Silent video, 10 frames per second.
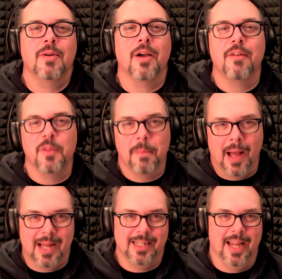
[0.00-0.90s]
of the
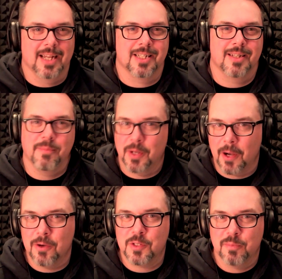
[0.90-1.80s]
podcast. I'm your
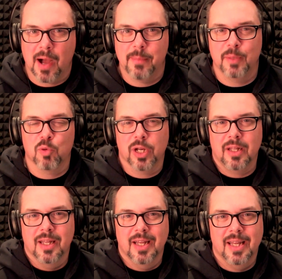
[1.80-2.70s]
host, Bobby
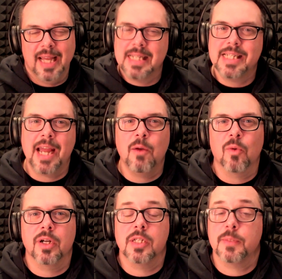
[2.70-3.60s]
Brill, and today
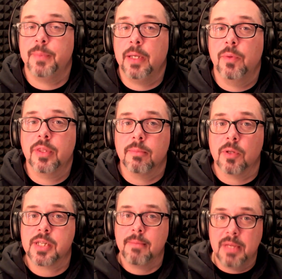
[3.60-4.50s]
we're going to speak with the
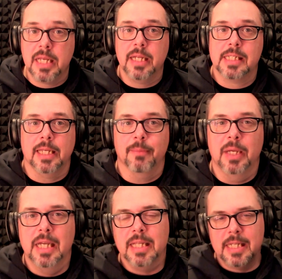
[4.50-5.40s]
Multimedia team,
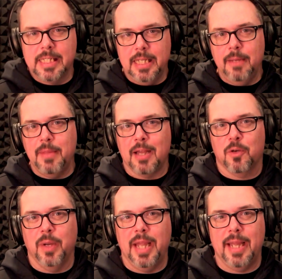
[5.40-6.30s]
the team that
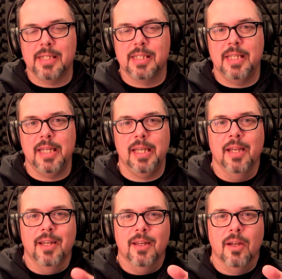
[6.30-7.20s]
creates the
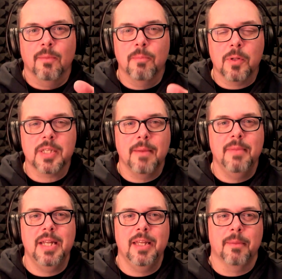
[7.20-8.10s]

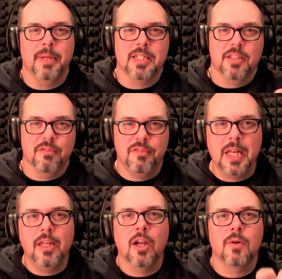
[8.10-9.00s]
multimedia bits, the
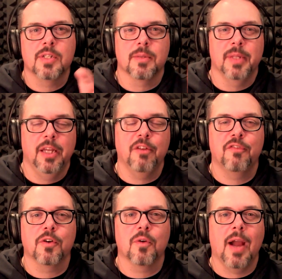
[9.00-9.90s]
video and some of the
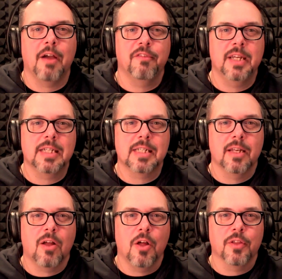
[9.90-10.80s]
infographics
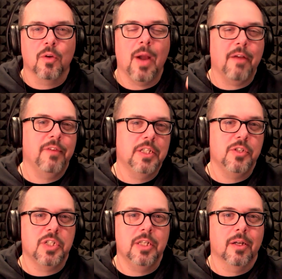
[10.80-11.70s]
and all the graphics
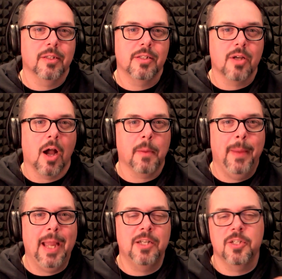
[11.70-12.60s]
you see on the doc
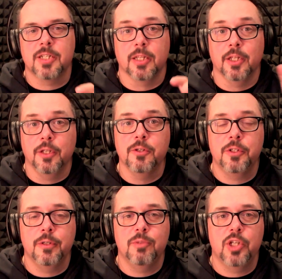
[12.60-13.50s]
pages and the
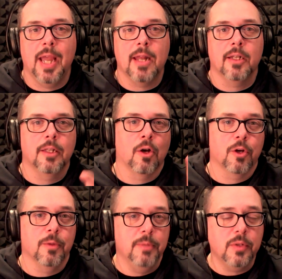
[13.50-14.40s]
YouTube channel and
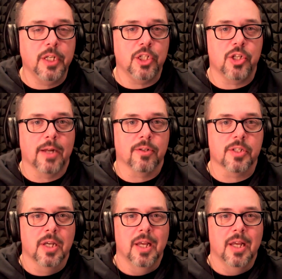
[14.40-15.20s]
our community channels.